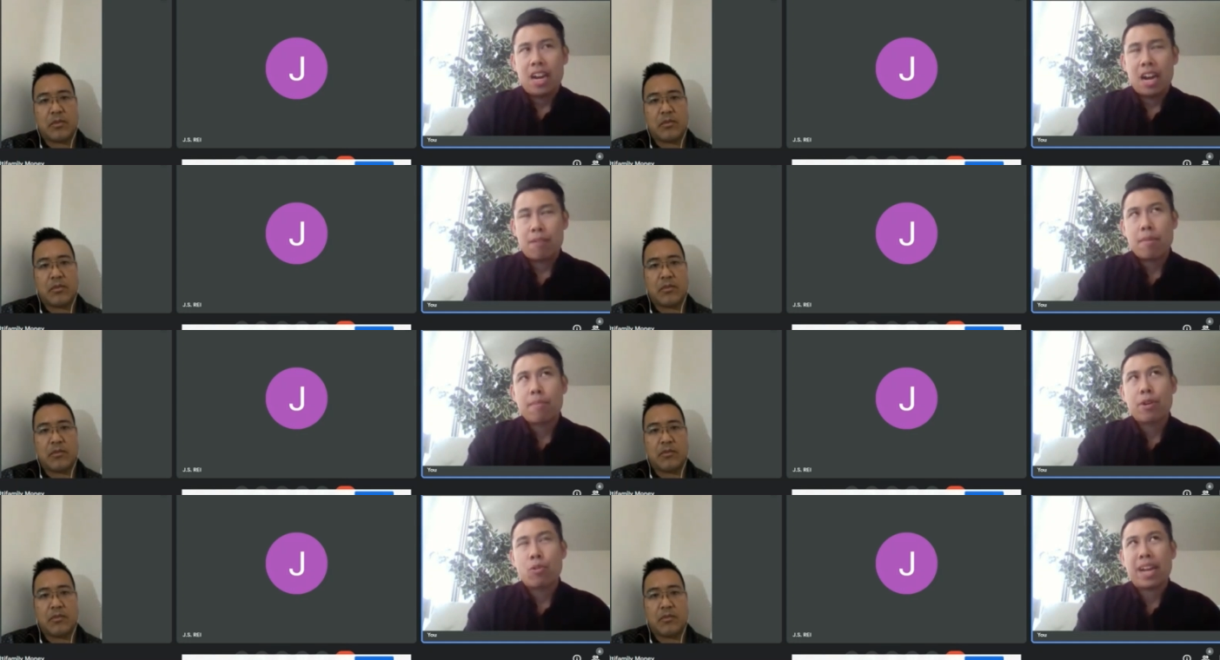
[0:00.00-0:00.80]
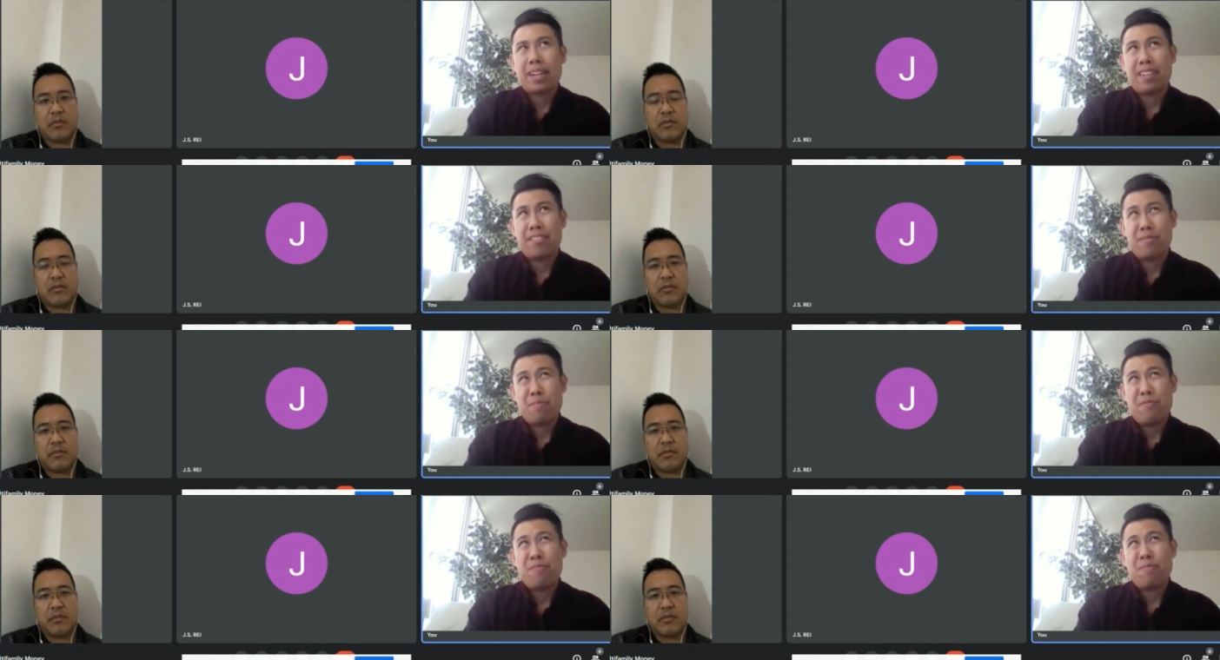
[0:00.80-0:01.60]
Speaker 1: I remember when I
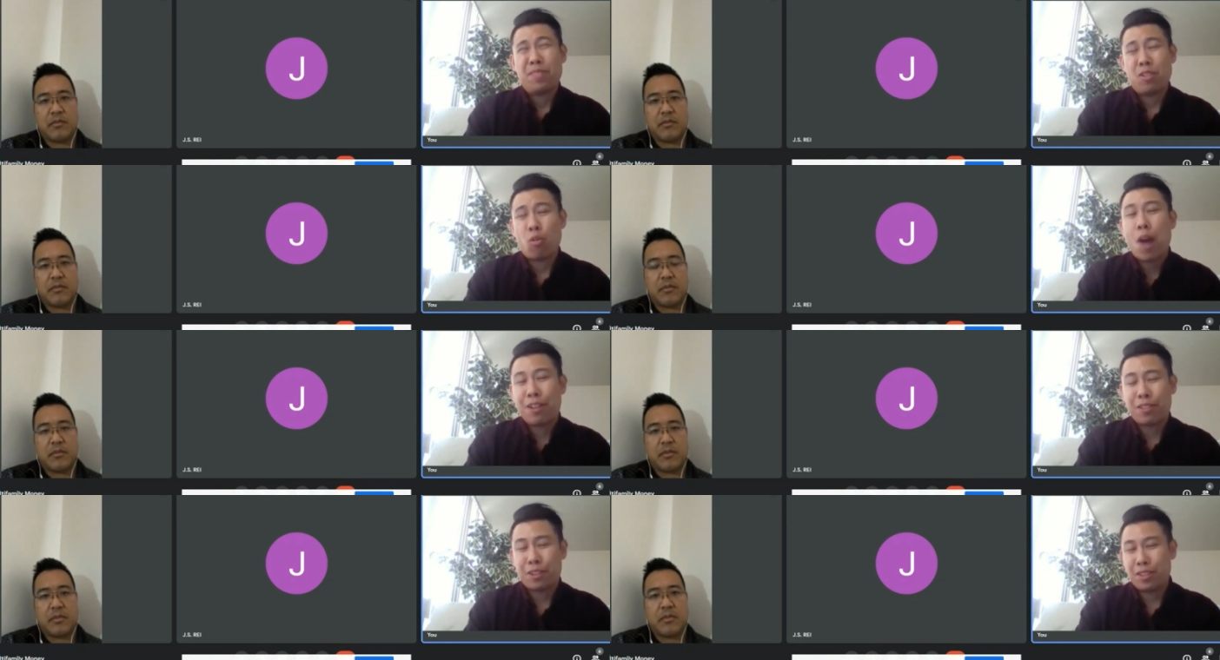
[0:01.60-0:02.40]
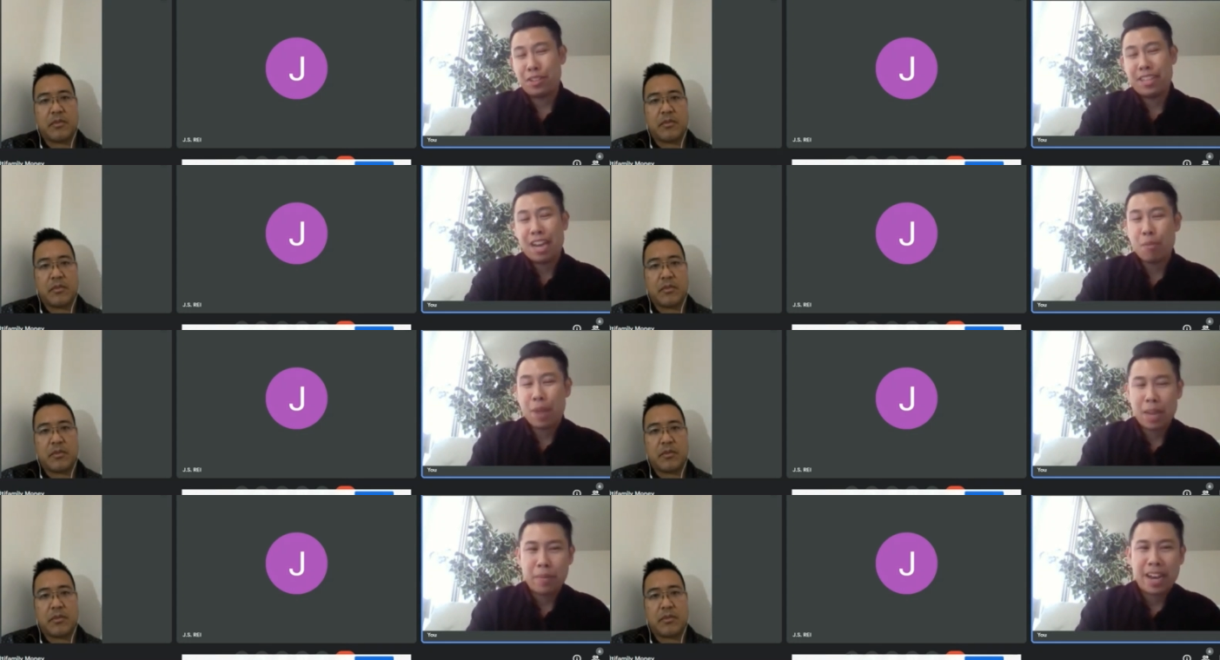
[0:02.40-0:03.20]
wired the, the down
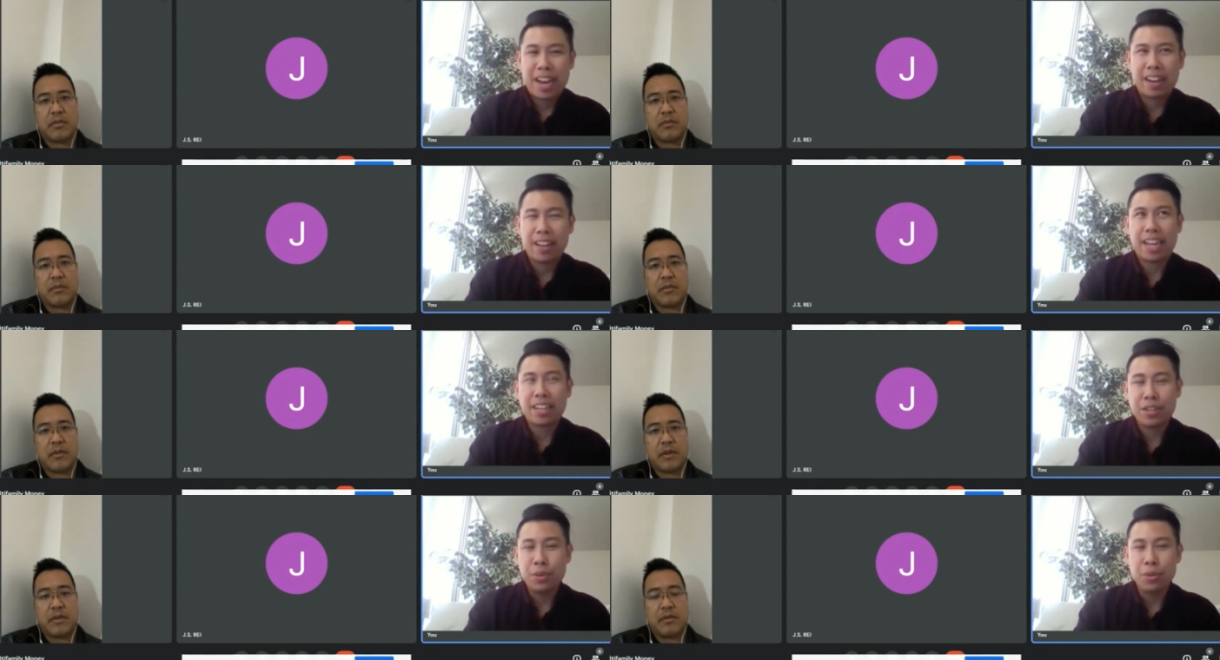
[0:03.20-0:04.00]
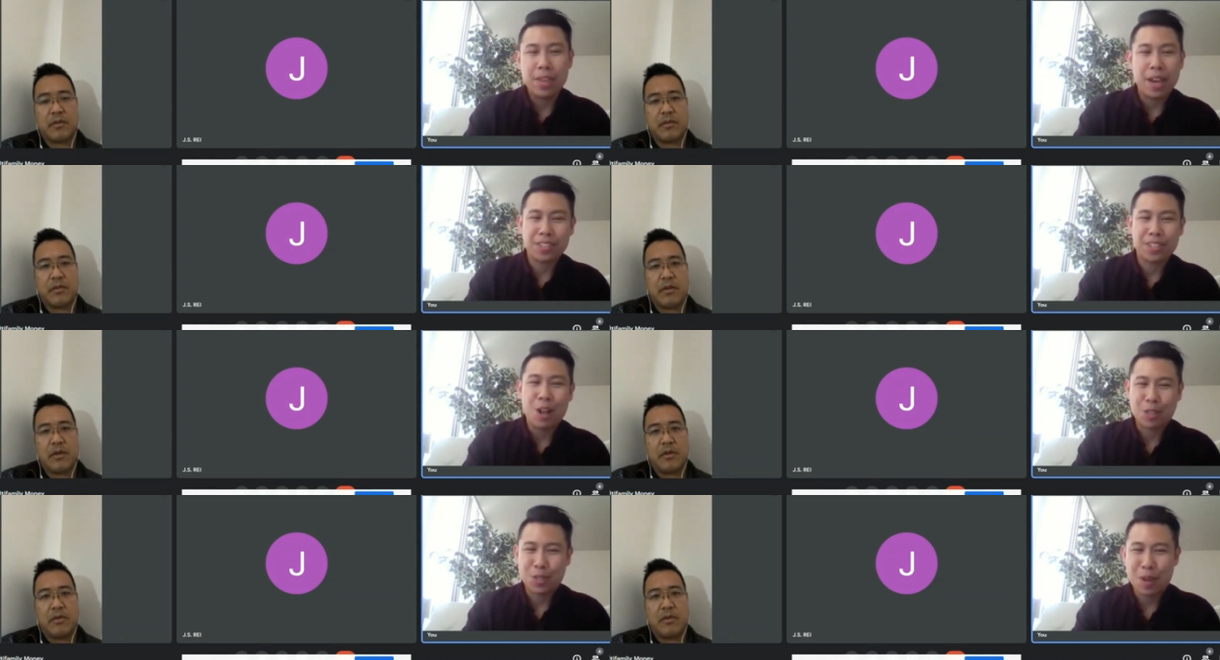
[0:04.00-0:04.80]
payment, I had like two thousand
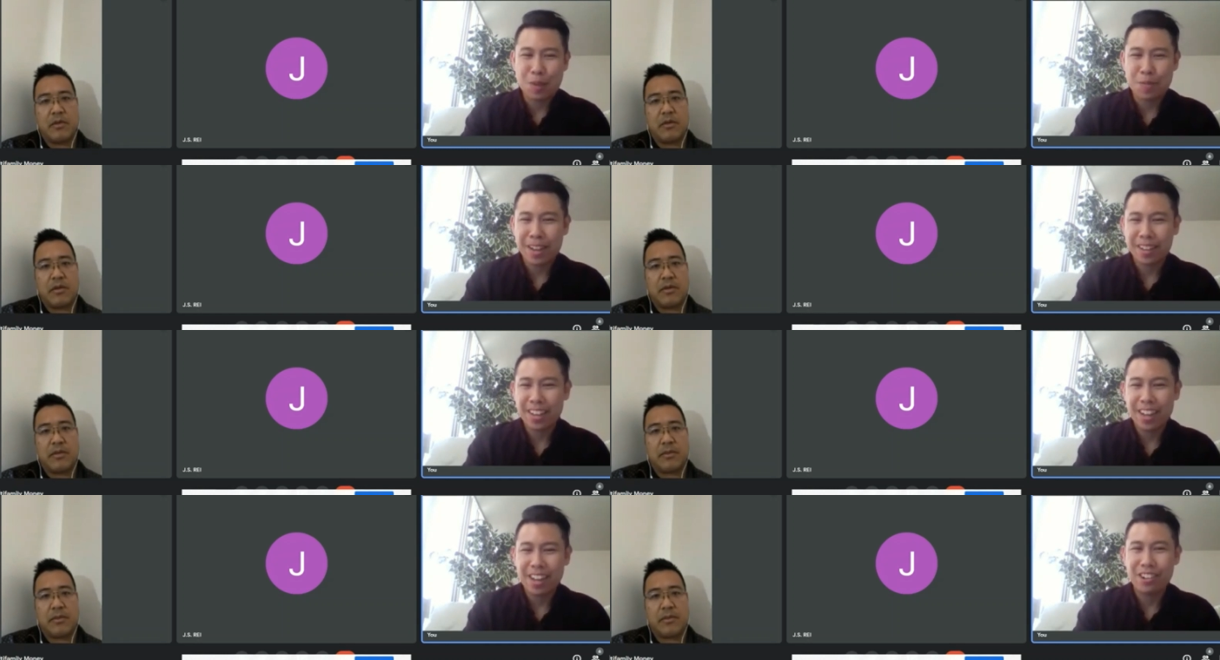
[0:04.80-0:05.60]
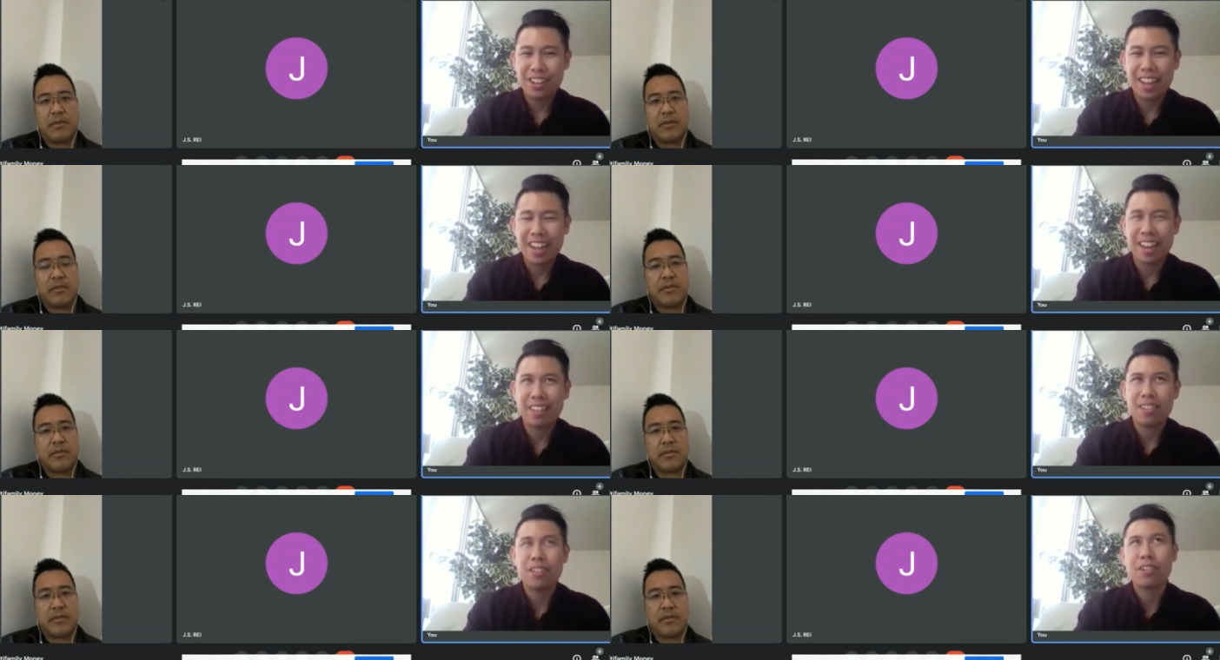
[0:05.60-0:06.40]
dollars in my bank account, and
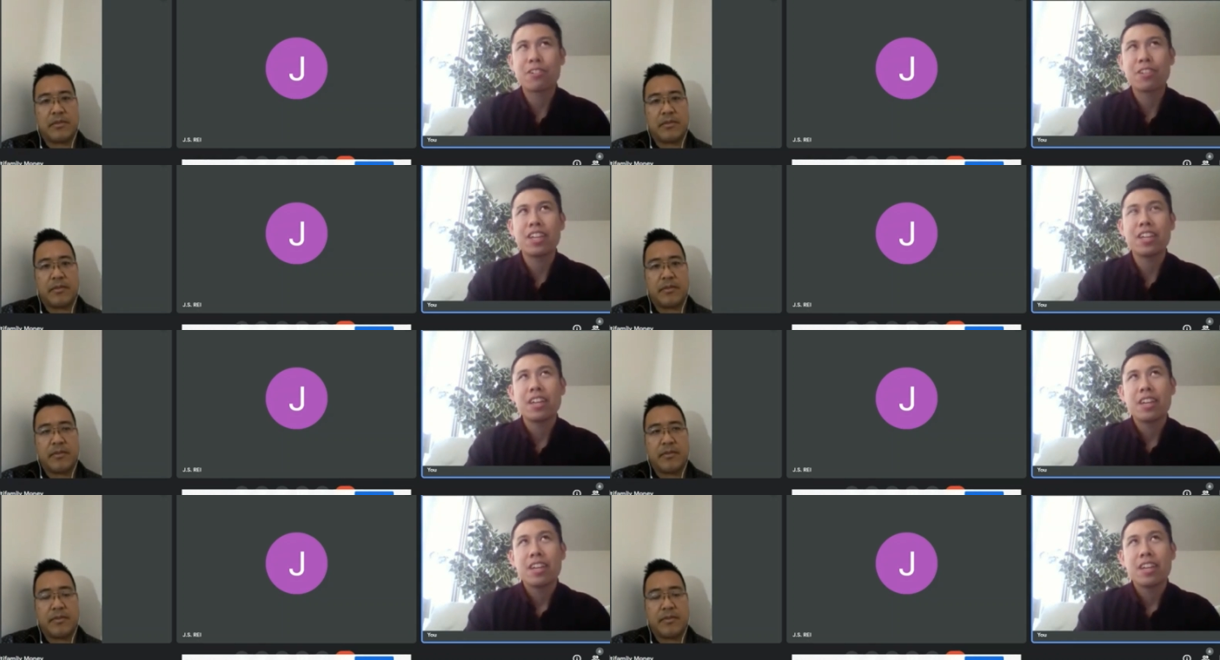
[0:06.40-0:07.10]
literally